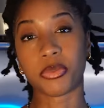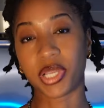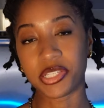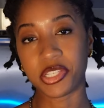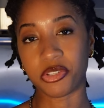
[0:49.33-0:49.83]

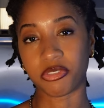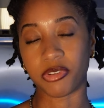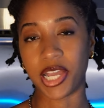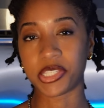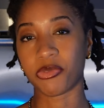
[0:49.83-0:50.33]
because these are
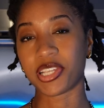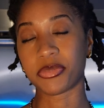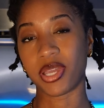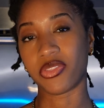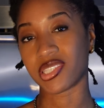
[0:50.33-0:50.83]
fries, the
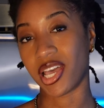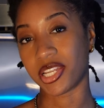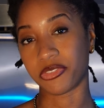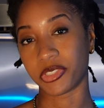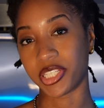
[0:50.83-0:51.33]
recipe on the
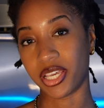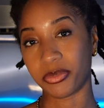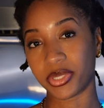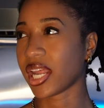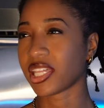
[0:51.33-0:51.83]
side is for
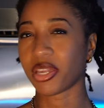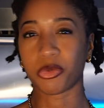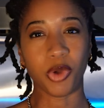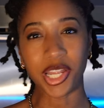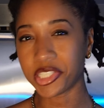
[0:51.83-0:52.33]
dip. And I
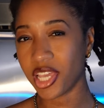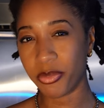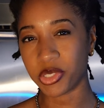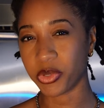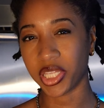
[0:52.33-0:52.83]
thought one
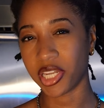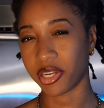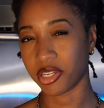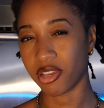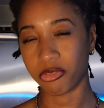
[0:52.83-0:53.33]
dip is really
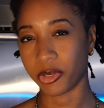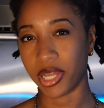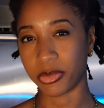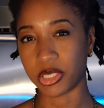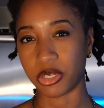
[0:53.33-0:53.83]
not enough for an
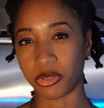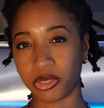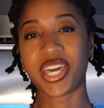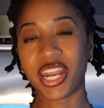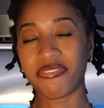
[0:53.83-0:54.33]
episode.
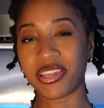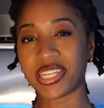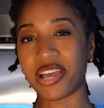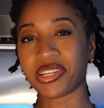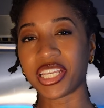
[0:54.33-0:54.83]
But then I
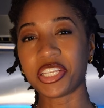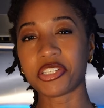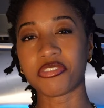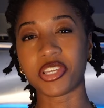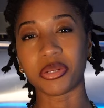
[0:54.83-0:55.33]
found out
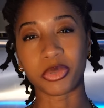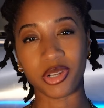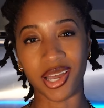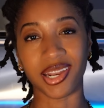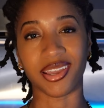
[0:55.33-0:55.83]
each of their
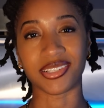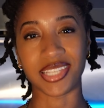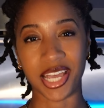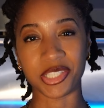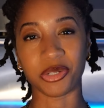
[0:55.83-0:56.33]
products
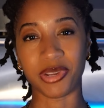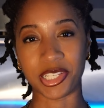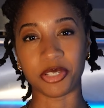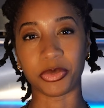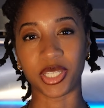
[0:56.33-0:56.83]
has a
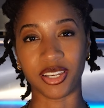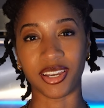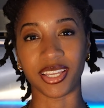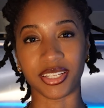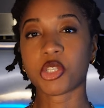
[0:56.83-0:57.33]
recipe
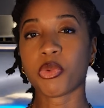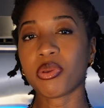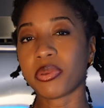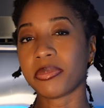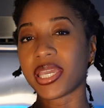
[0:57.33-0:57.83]
on it. So
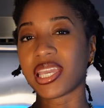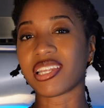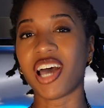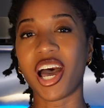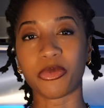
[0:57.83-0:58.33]
we will be
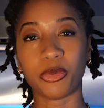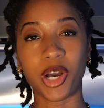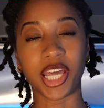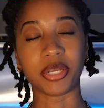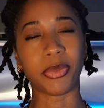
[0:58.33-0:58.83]
making not one,